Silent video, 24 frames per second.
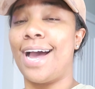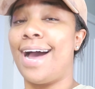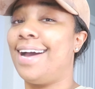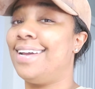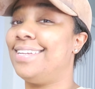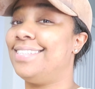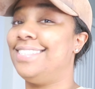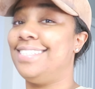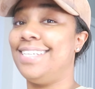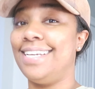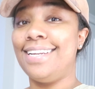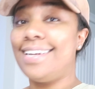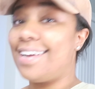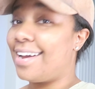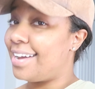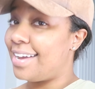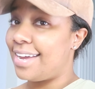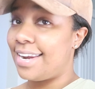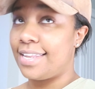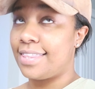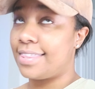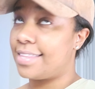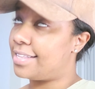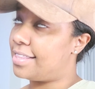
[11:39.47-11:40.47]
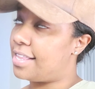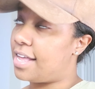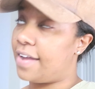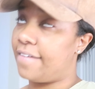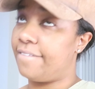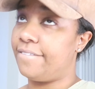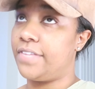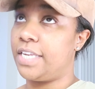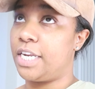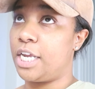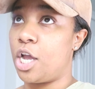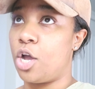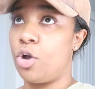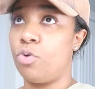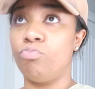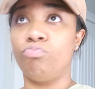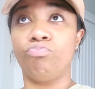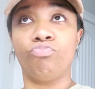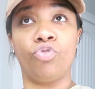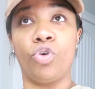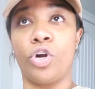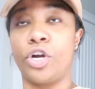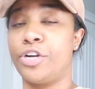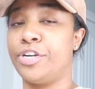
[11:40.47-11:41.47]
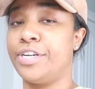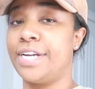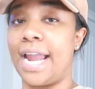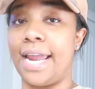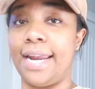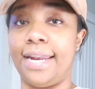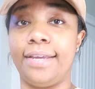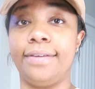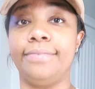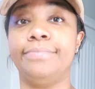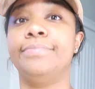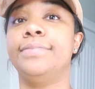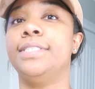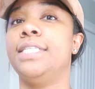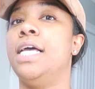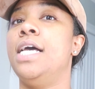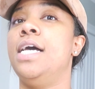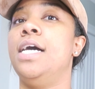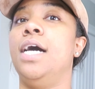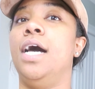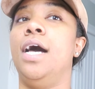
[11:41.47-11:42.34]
I did not edit the client video or create it.